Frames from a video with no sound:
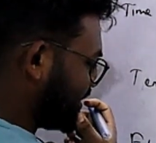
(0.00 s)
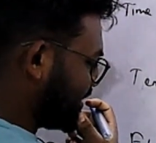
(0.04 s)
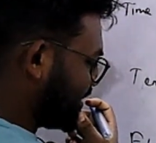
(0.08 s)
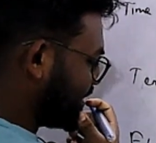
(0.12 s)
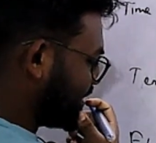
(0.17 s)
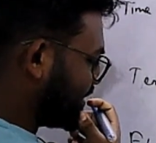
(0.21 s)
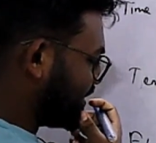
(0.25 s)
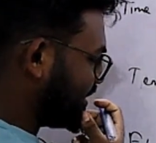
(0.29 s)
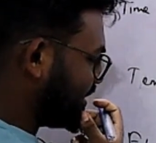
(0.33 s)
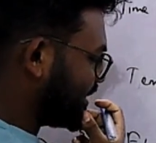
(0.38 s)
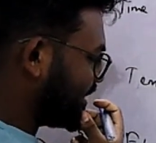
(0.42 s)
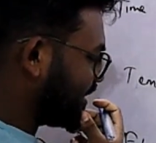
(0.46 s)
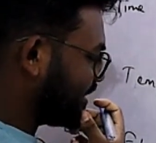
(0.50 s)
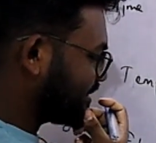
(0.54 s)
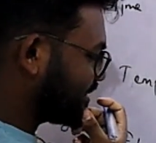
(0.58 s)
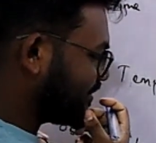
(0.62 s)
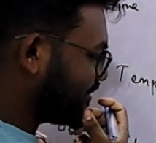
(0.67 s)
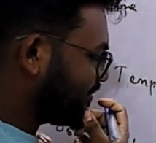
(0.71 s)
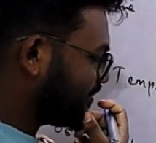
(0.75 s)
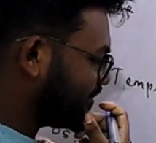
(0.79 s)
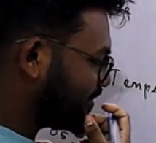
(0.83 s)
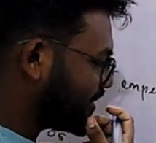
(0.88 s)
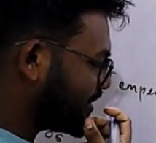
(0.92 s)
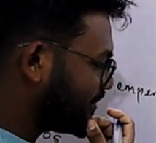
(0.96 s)
There are some
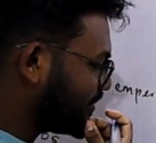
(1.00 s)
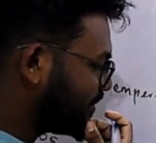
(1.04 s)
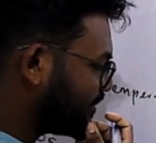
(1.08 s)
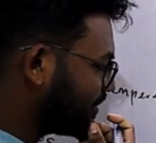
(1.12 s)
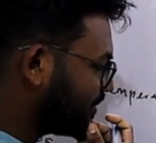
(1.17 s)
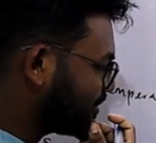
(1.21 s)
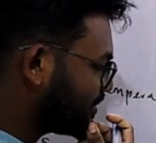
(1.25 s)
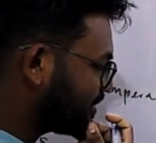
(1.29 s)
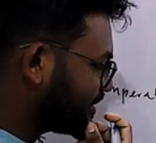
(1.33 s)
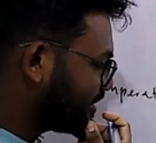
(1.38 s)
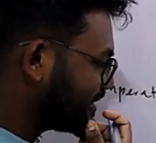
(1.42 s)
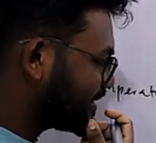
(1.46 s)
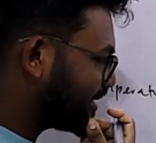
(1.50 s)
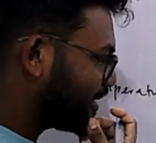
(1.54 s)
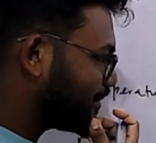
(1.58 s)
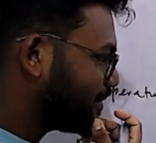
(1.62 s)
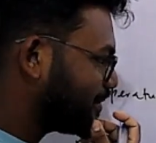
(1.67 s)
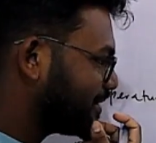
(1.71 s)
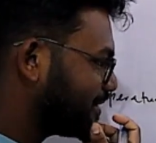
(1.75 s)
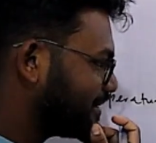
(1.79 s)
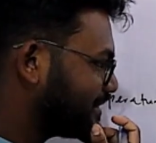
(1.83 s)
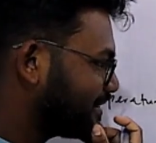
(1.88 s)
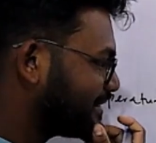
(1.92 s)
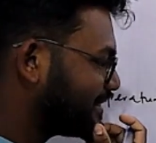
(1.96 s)
revolutions
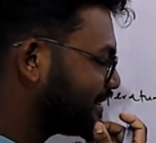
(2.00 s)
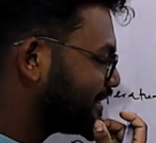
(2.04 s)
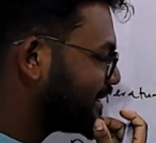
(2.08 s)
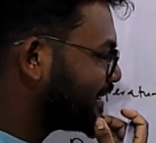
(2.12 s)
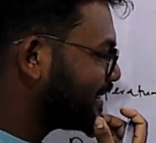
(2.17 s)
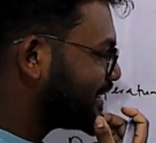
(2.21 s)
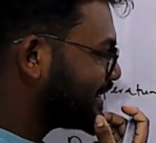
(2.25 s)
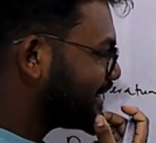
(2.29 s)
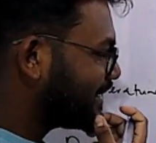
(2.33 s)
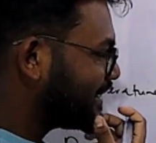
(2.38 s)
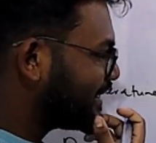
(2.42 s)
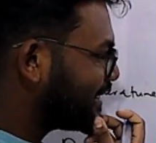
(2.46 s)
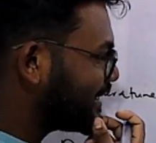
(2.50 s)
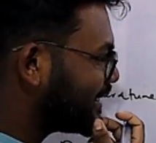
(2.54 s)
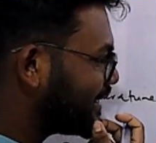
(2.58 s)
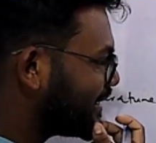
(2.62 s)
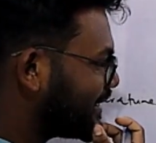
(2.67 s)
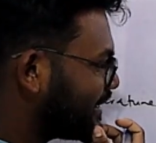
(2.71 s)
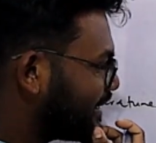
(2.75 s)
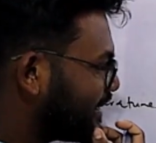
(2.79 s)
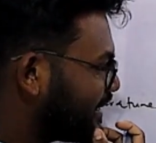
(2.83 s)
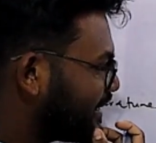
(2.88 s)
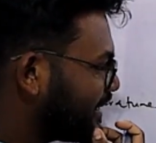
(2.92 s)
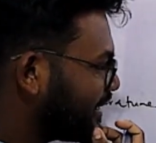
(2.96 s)
happens.
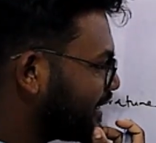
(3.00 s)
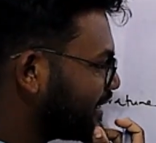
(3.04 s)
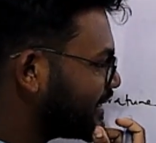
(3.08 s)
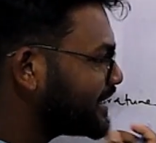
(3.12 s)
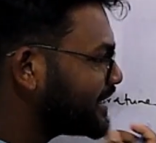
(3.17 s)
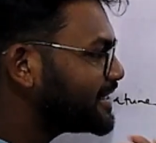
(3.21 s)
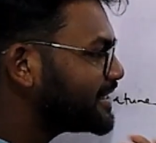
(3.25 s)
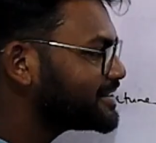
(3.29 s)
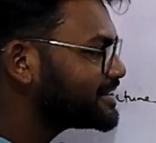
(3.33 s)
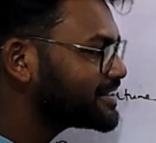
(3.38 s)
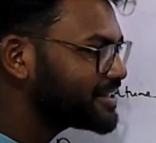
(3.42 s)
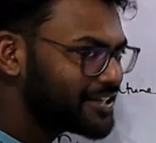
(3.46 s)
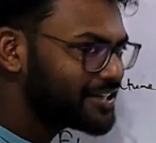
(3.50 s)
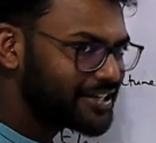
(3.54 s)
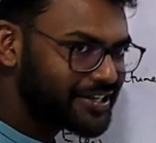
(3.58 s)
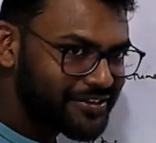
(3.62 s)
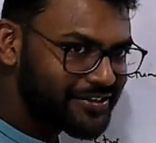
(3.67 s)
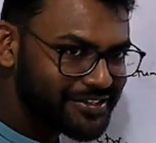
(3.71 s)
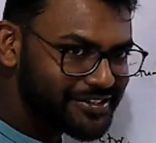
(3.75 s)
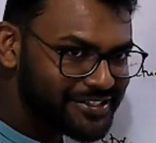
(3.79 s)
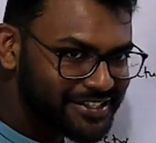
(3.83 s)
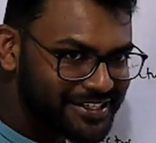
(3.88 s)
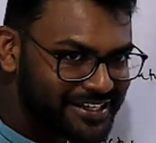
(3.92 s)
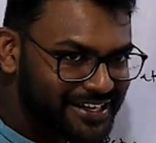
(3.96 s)
An industrial
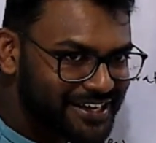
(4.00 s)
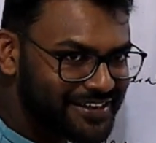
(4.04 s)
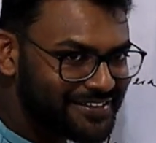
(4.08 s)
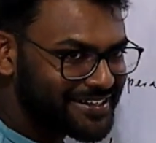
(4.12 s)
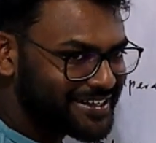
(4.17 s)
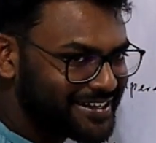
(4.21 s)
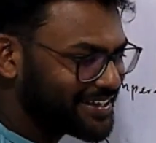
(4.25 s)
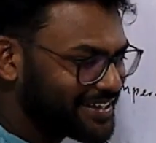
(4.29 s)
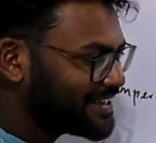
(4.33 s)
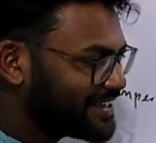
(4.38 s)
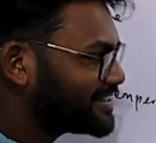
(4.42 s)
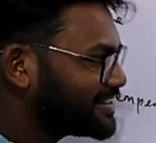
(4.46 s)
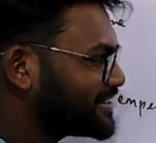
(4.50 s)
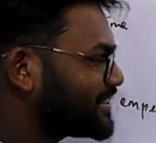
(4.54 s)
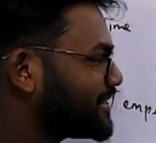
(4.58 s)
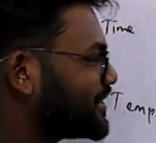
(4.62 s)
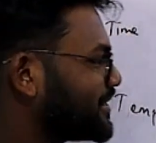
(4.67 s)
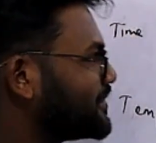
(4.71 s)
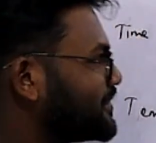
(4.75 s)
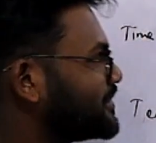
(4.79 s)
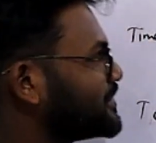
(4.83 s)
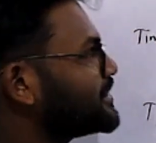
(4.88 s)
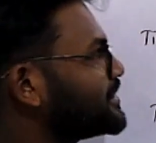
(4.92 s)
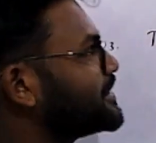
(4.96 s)
revolution. After the industrial
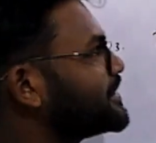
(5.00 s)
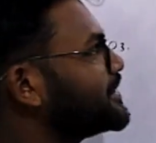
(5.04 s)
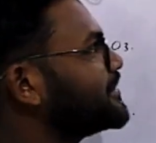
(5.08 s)
revolution, the